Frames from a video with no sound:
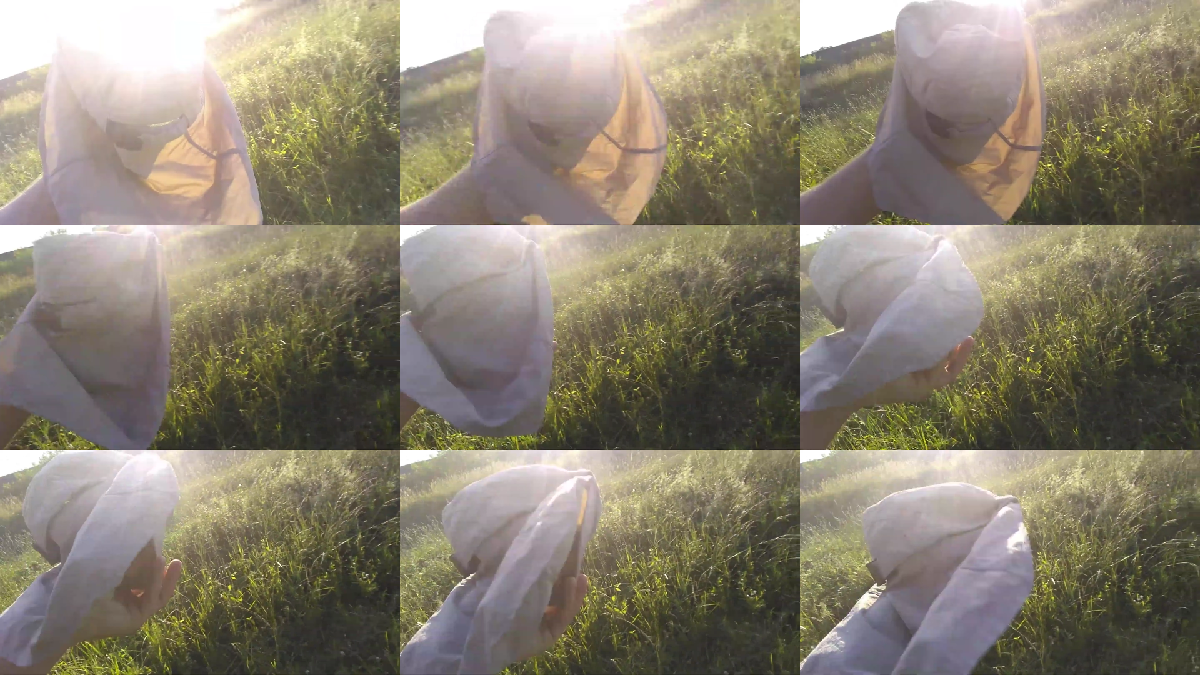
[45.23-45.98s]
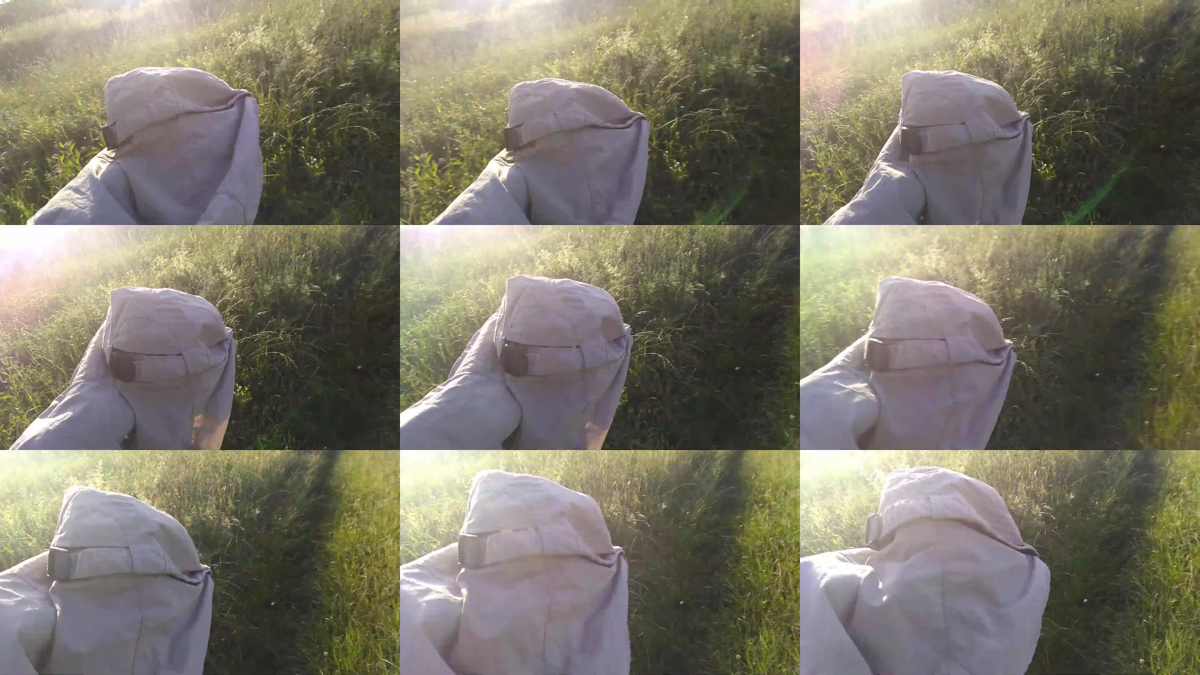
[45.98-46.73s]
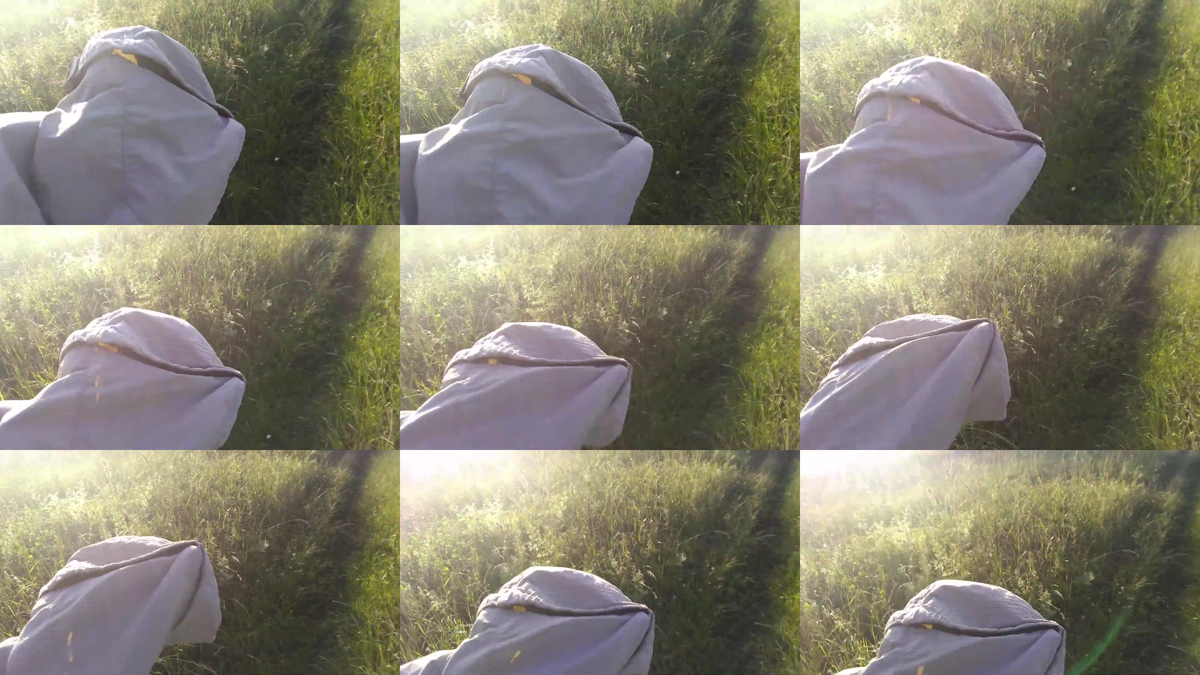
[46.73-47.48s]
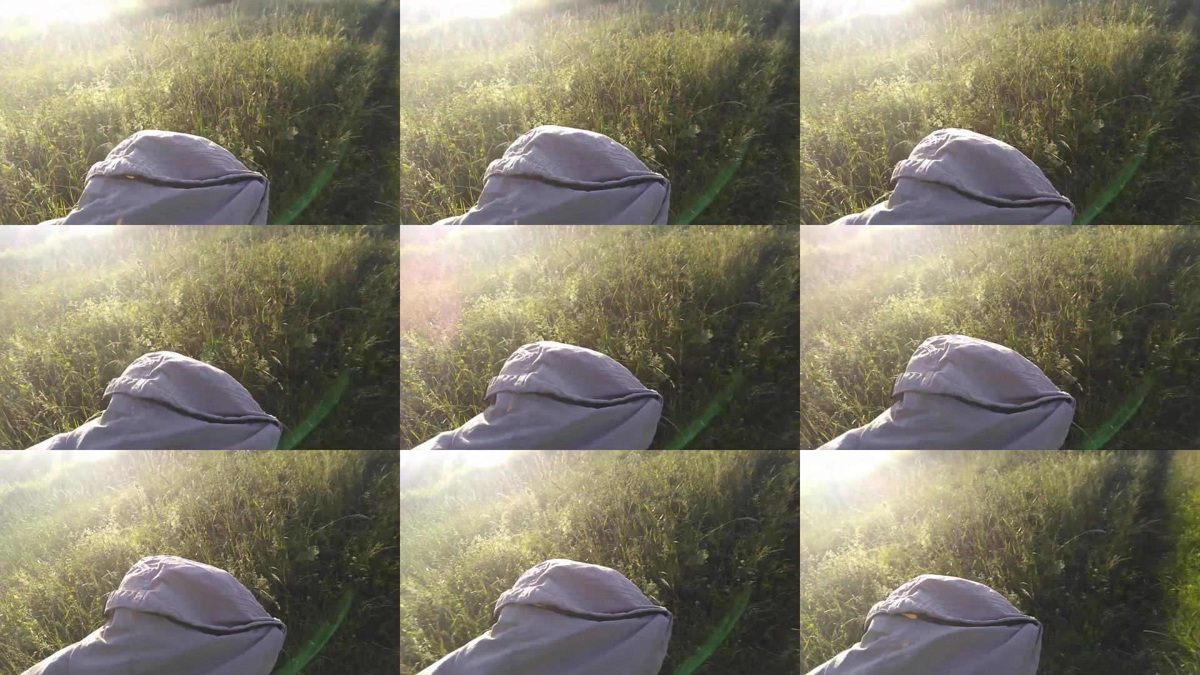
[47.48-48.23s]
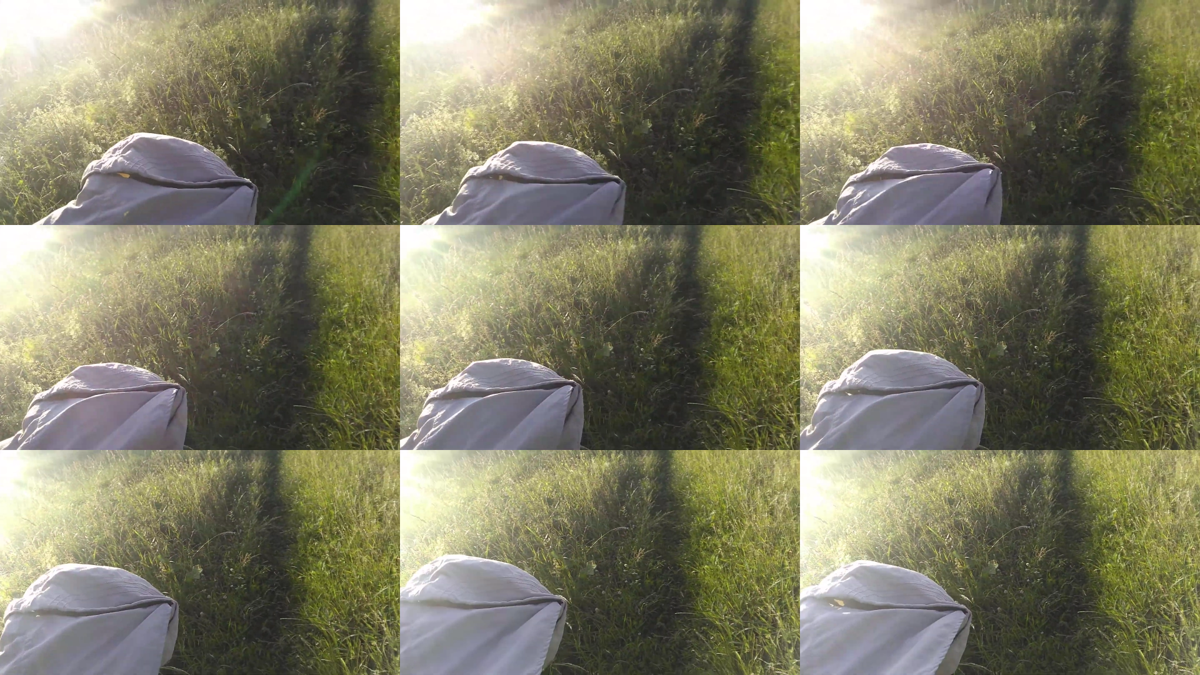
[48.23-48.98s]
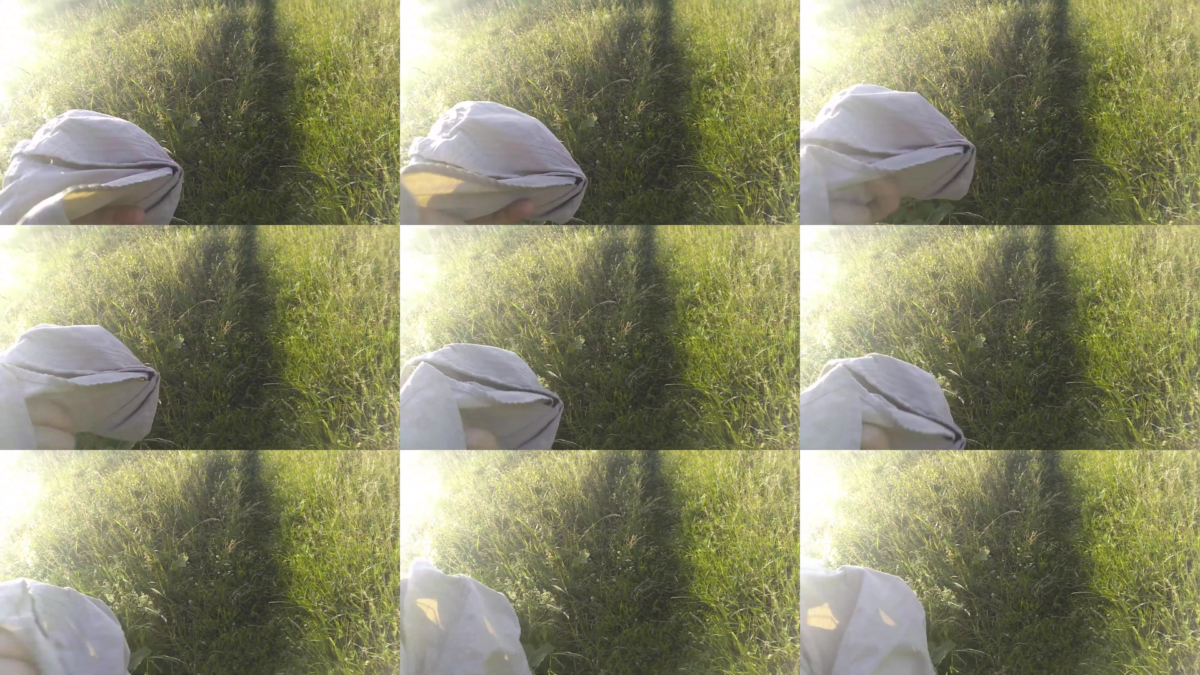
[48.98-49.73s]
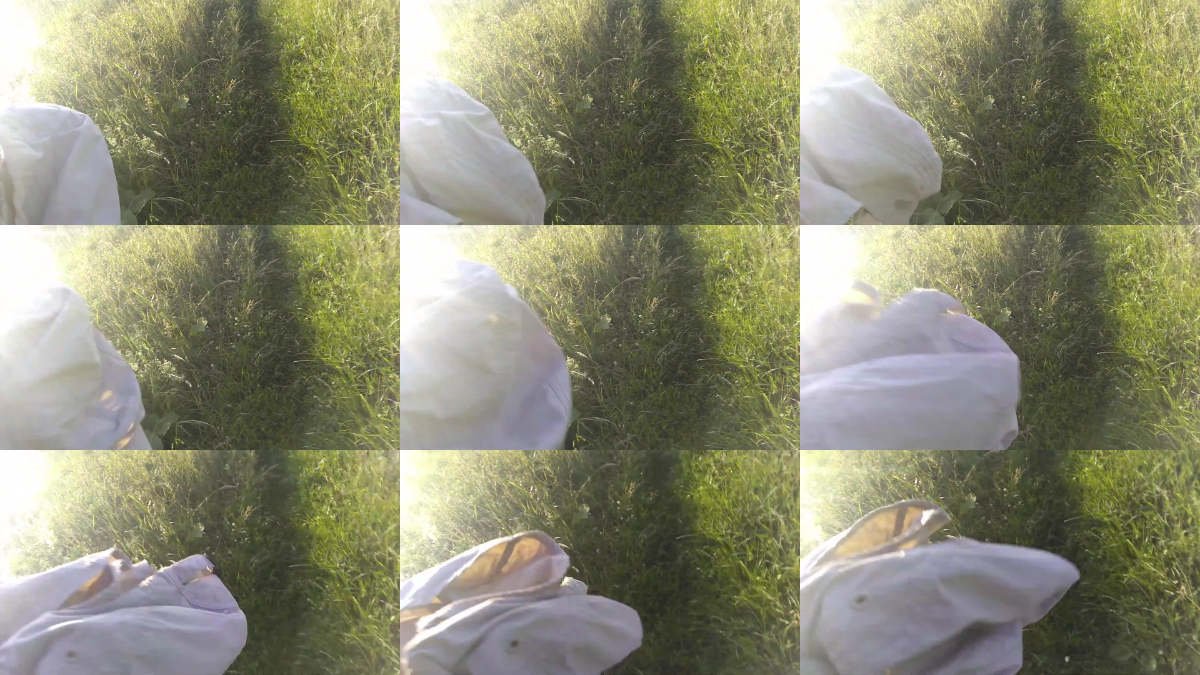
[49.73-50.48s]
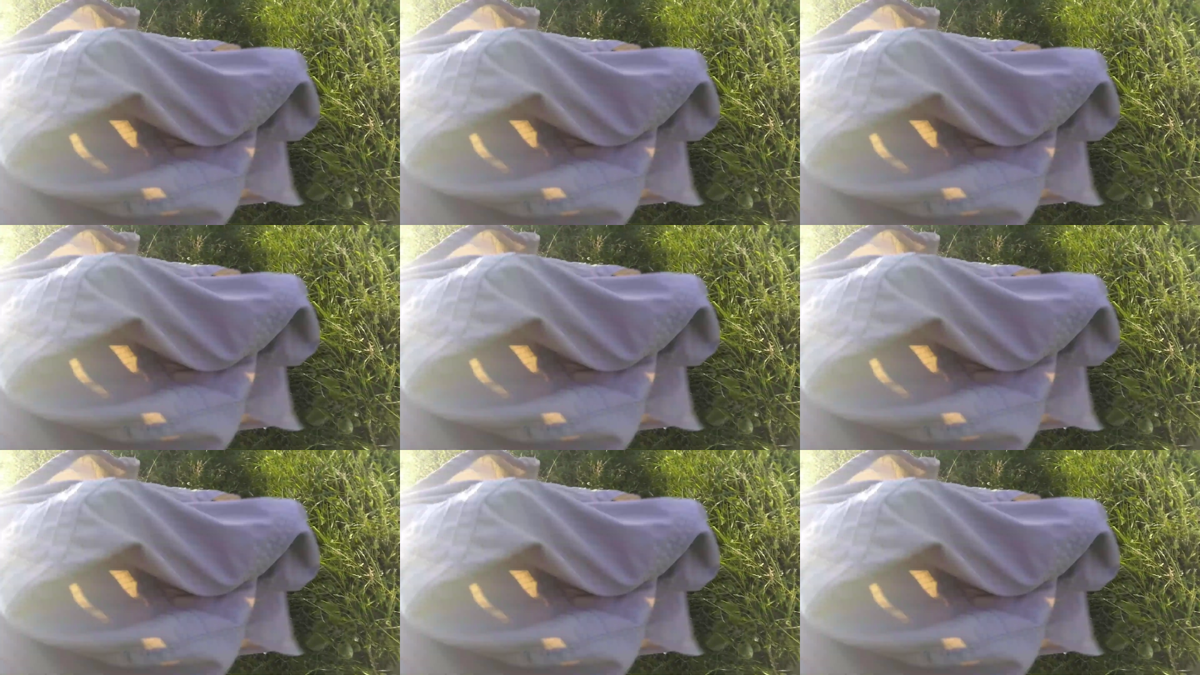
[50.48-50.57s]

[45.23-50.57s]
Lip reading: [unreadable: no face in view]